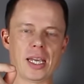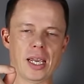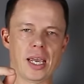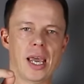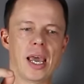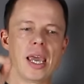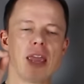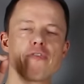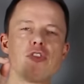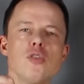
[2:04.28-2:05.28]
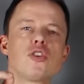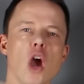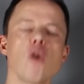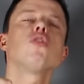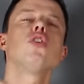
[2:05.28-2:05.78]
here. If you
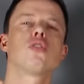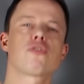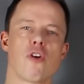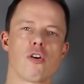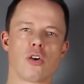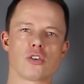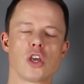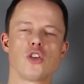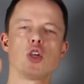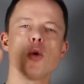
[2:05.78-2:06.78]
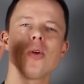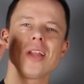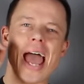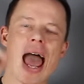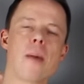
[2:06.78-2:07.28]
don't use focus, you
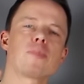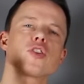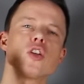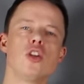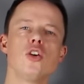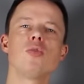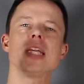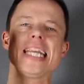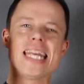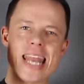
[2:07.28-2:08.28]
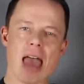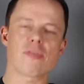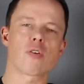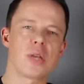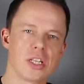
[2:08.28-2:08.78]
will absolutely
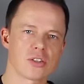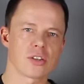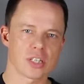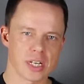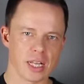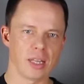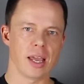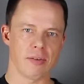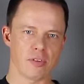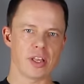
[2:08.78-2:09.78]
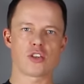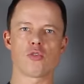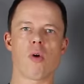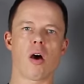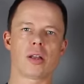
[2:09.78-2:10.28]
never reach the skill level that you
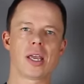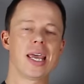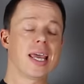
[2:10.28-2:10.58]
want.